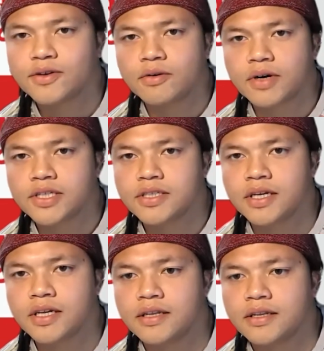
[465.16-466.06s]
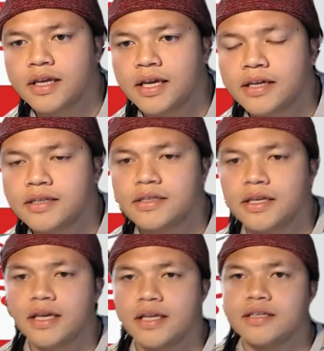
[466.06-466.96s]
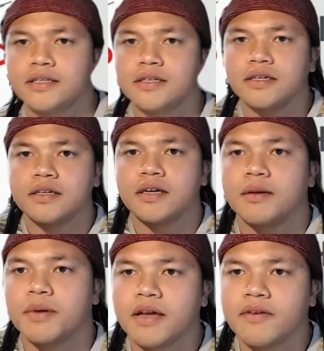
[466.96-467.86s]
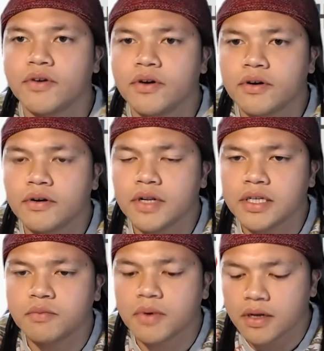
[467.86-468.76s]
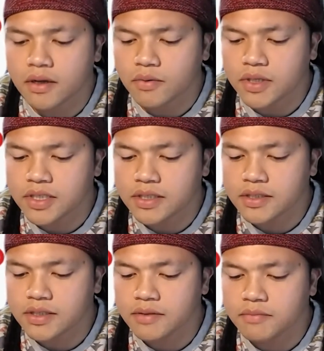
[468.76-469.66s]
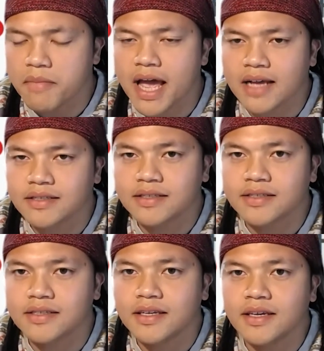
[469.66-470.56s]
question and comment I've heard as well, which is masks.